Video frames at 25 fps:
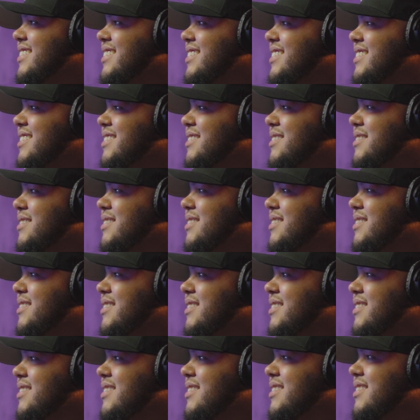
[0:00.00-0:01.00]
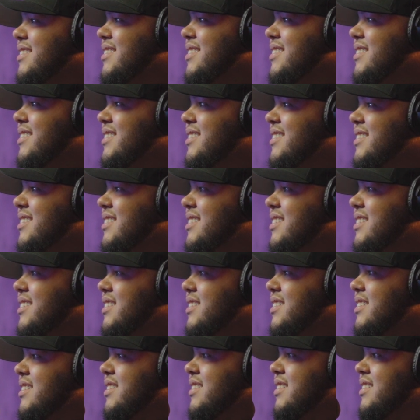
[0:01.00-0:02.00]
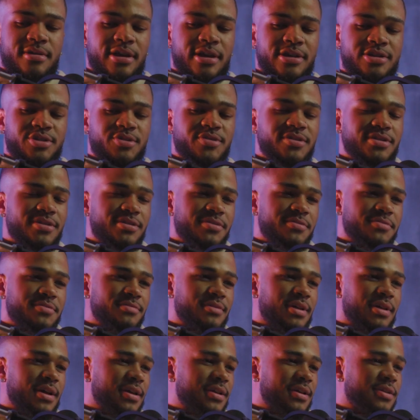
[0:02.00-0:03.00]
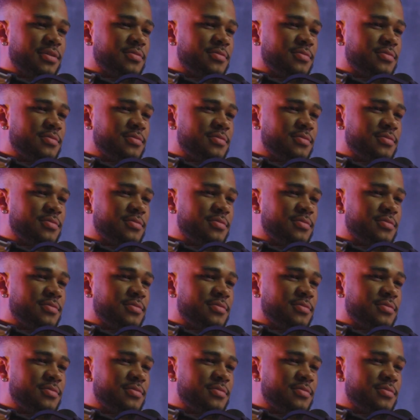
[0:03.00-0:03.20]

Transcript: And then for me, Kendrick, like,